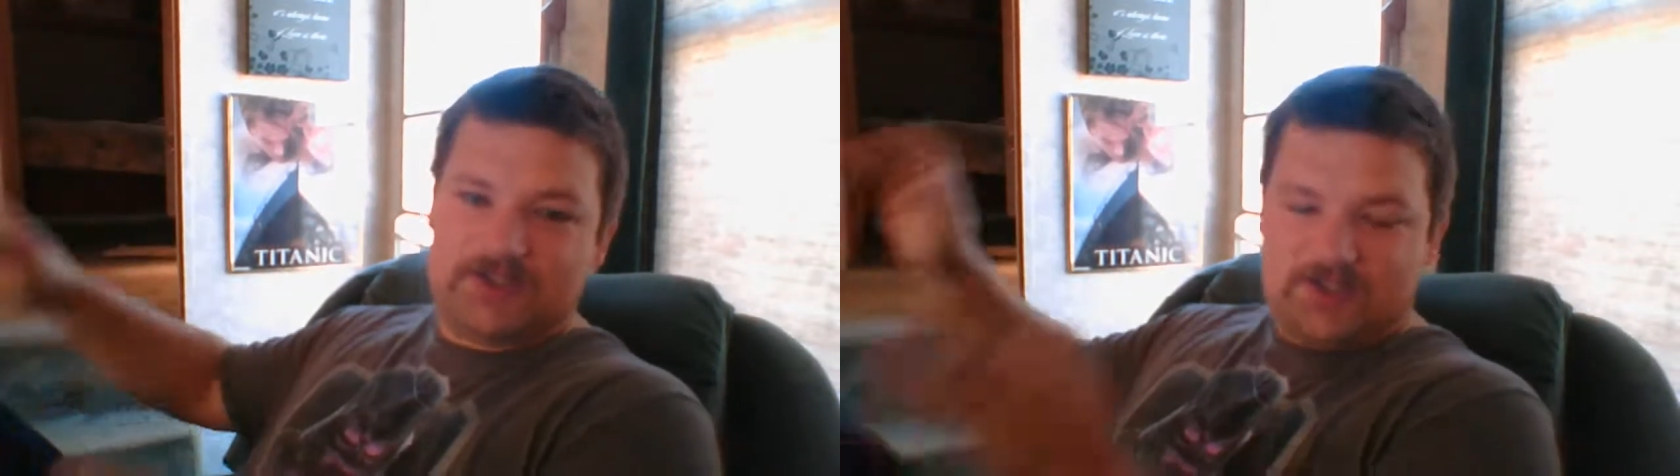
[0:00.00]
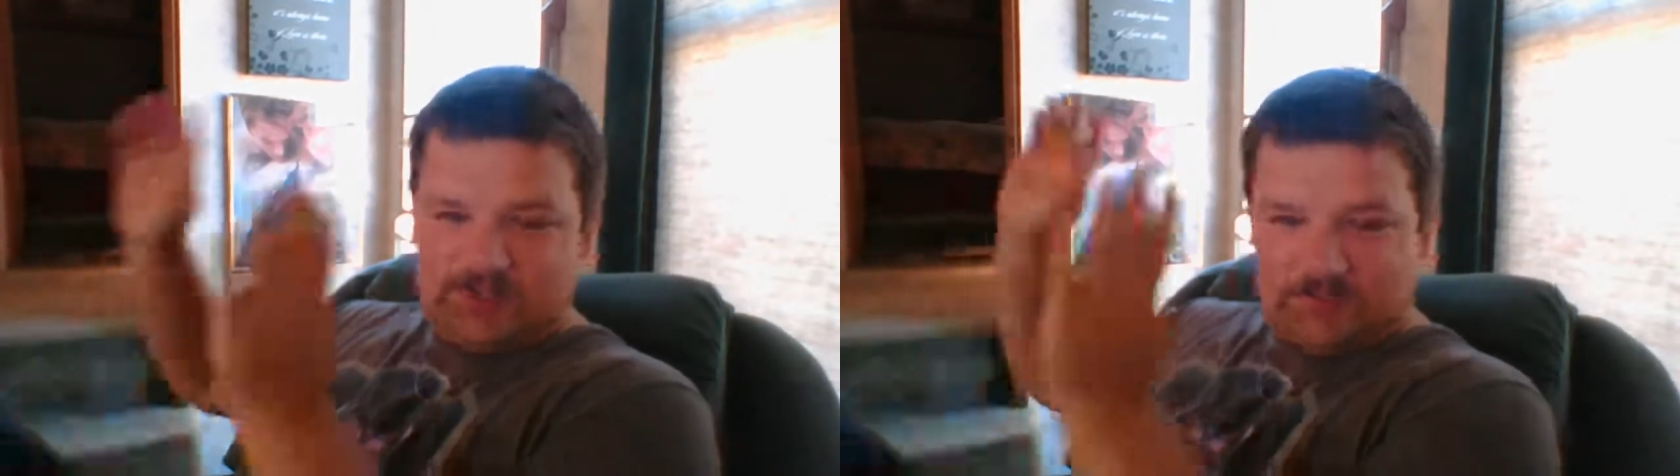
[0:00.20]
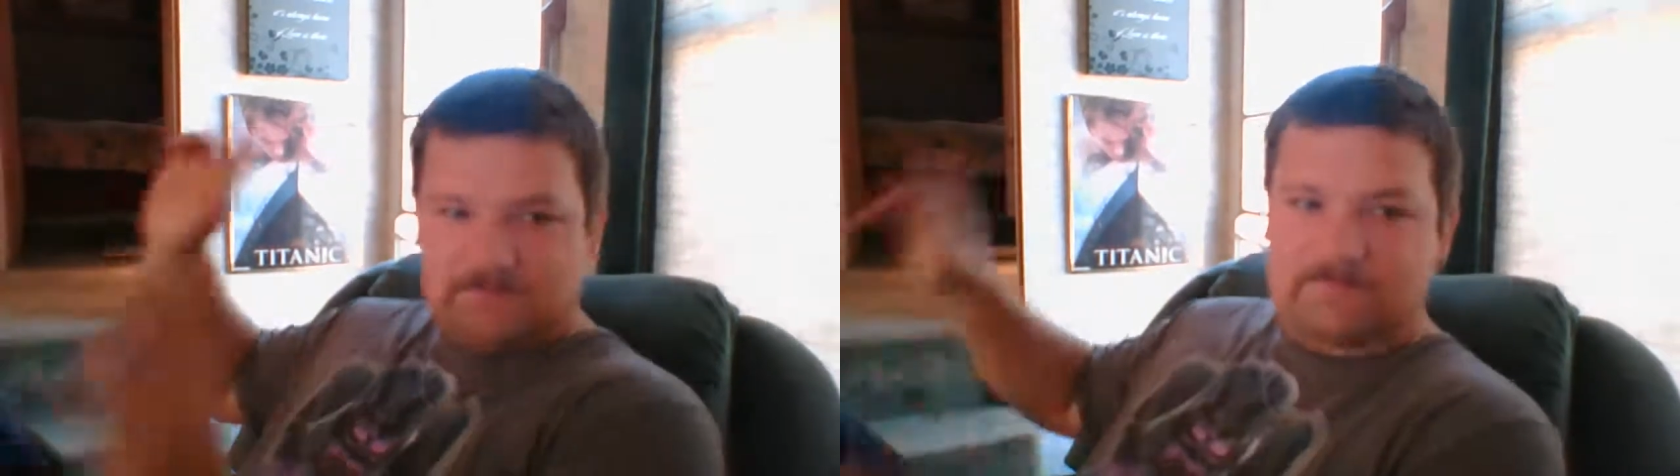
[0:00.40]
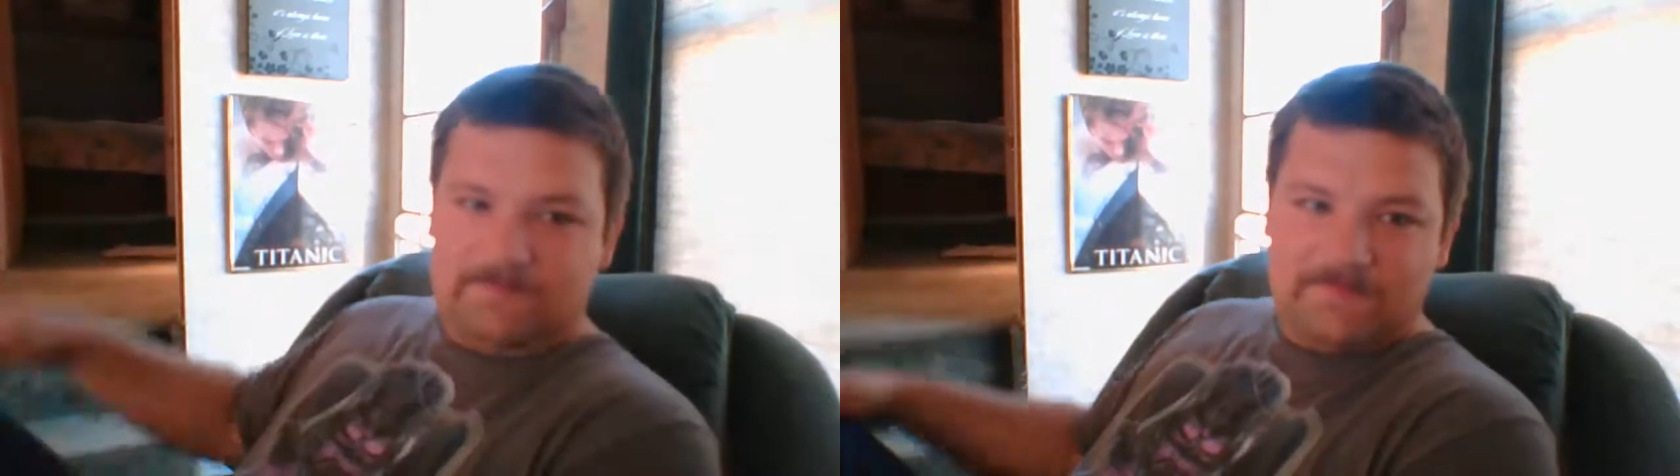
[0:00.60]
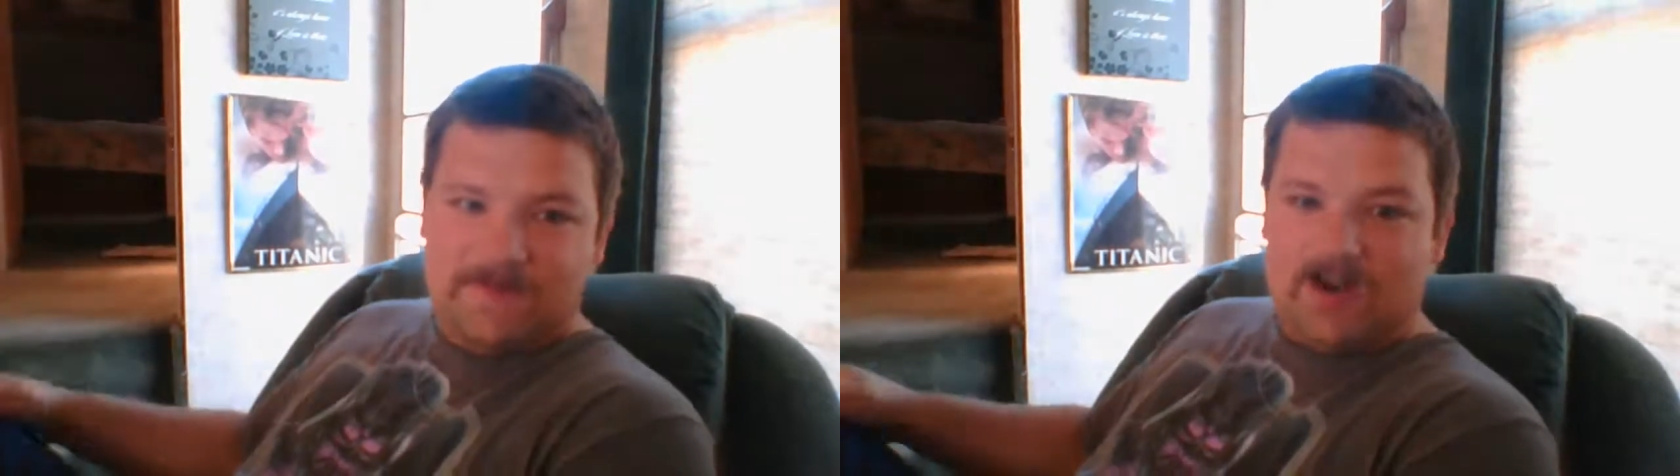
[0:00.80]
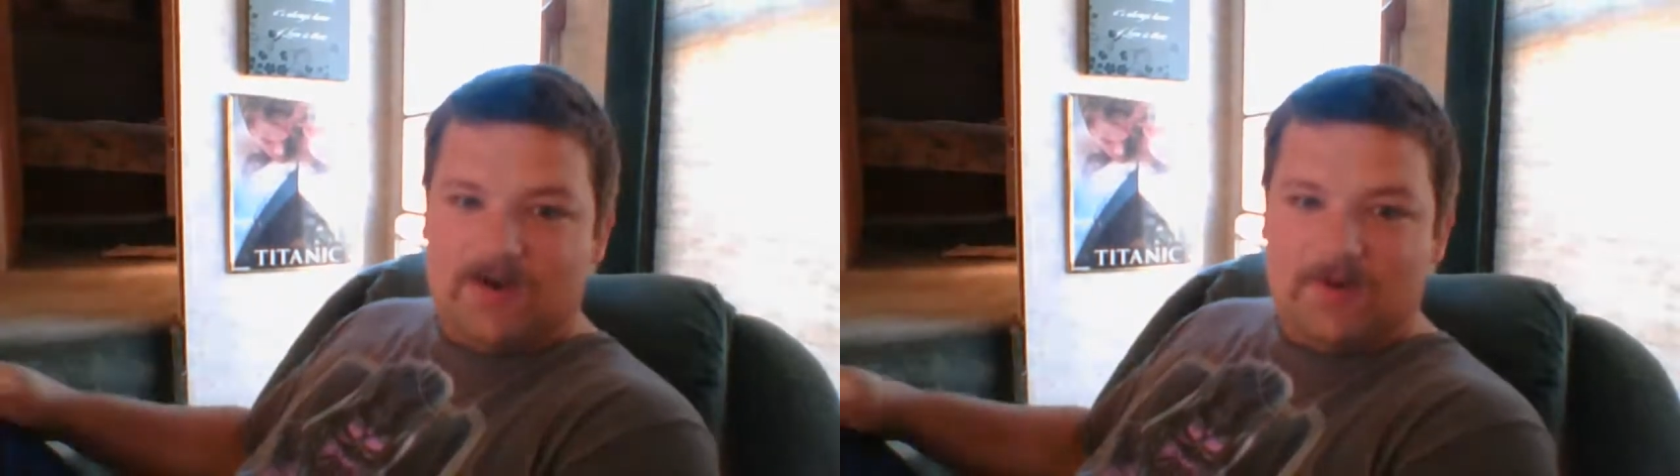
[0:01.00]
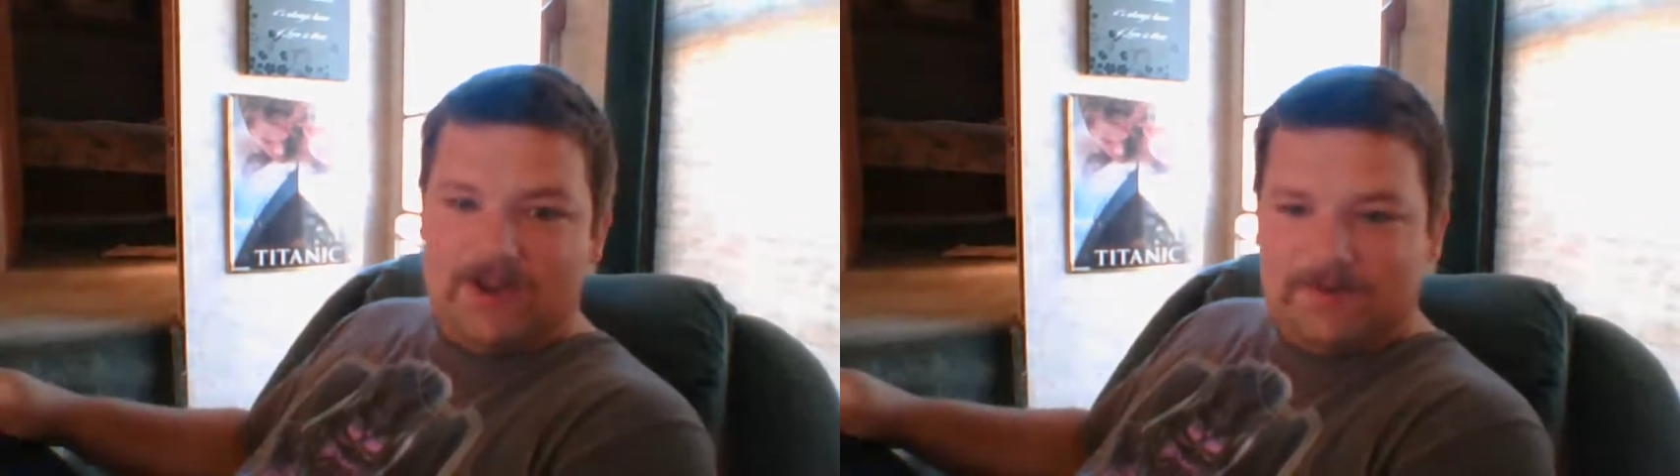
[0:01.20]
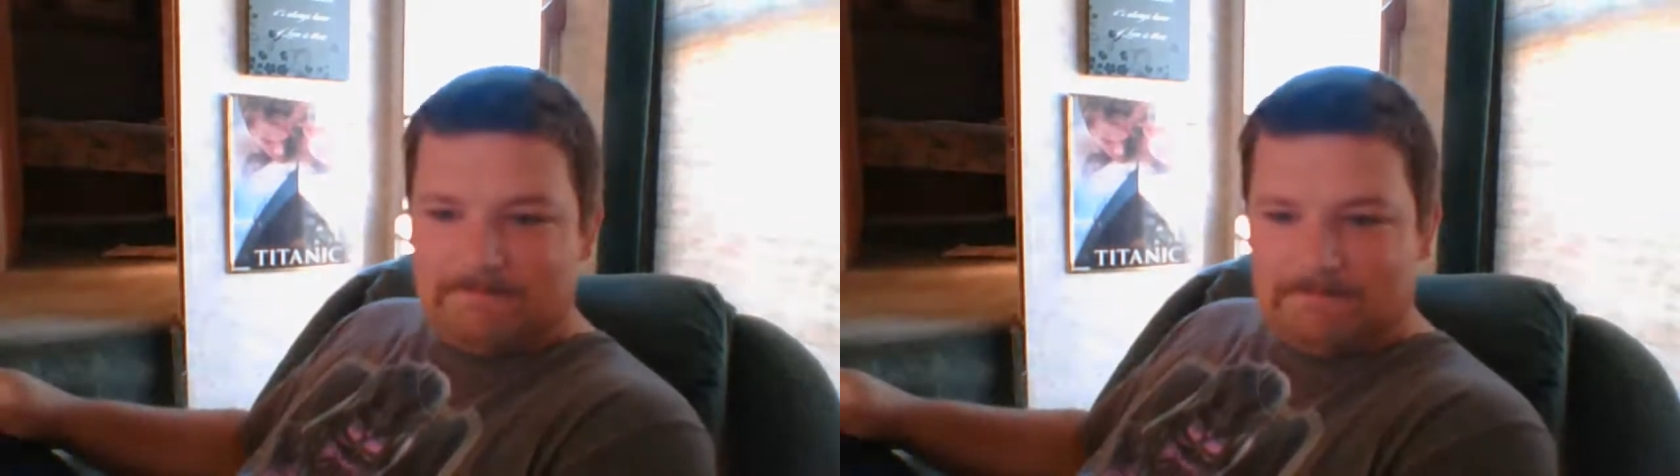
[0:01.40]
just fire
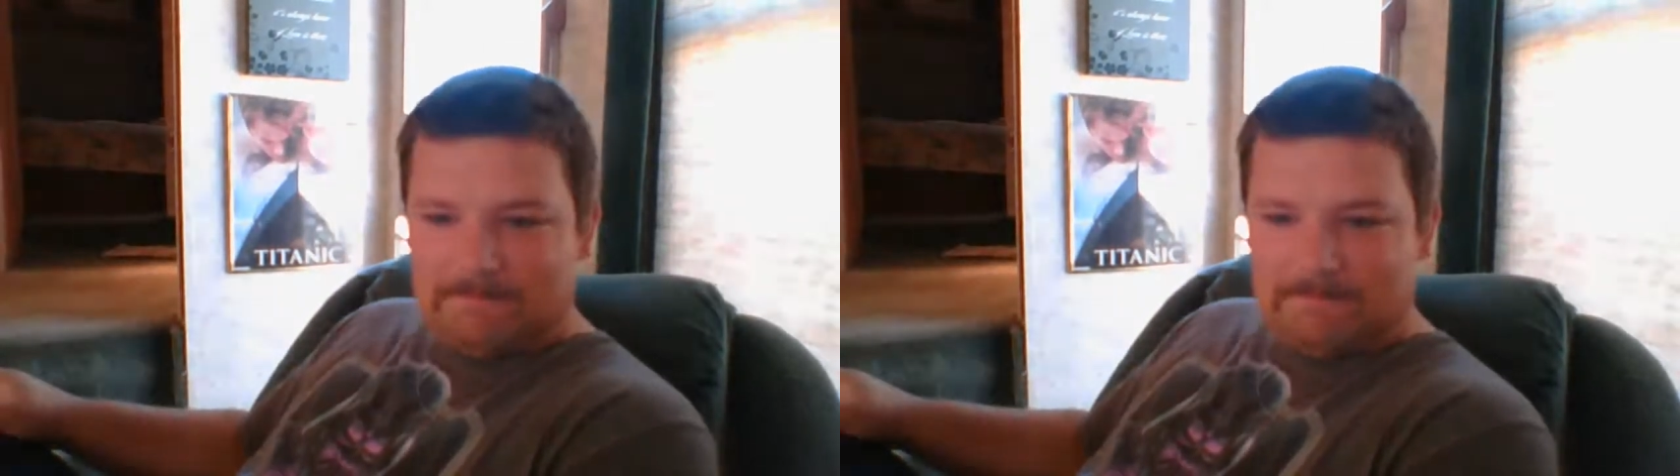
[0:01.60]
away.